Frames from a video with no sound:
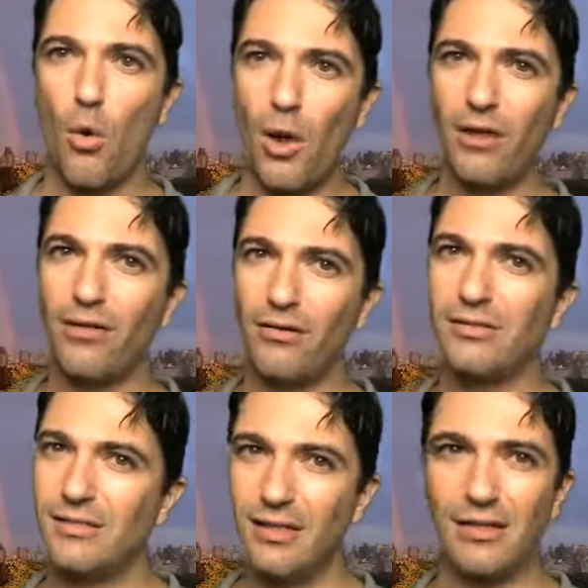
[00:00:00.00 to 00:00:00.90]
While
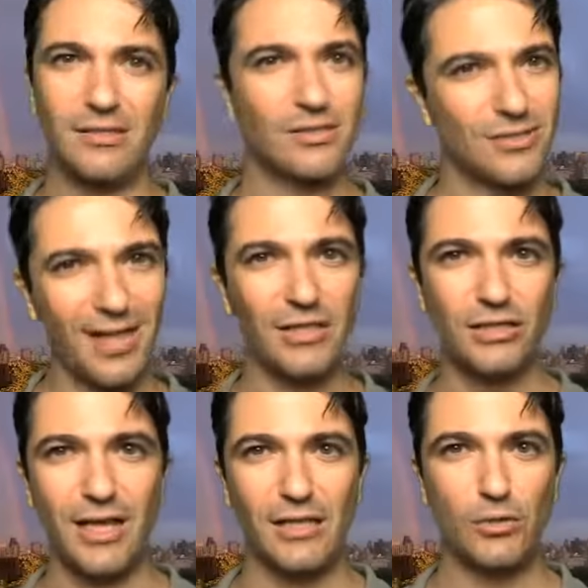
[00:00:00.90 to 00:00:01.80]
there's still a slight
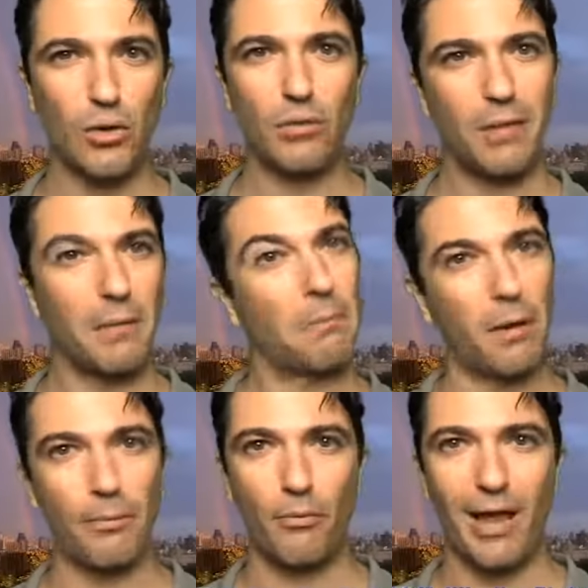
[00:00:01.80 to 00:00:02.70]
chance oil may
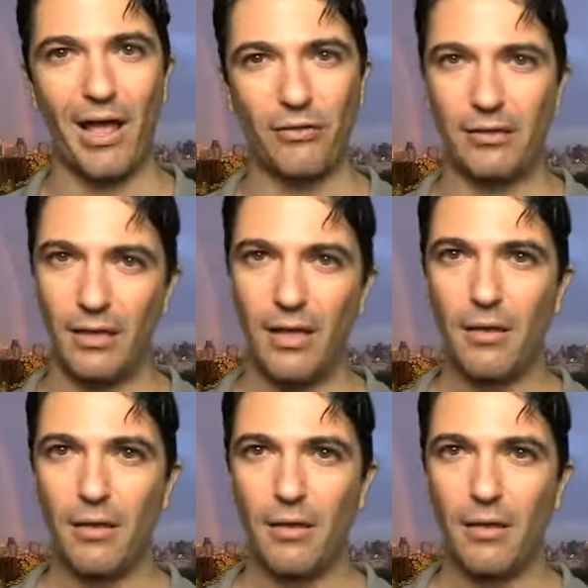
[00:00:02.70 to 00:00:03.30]
bump around and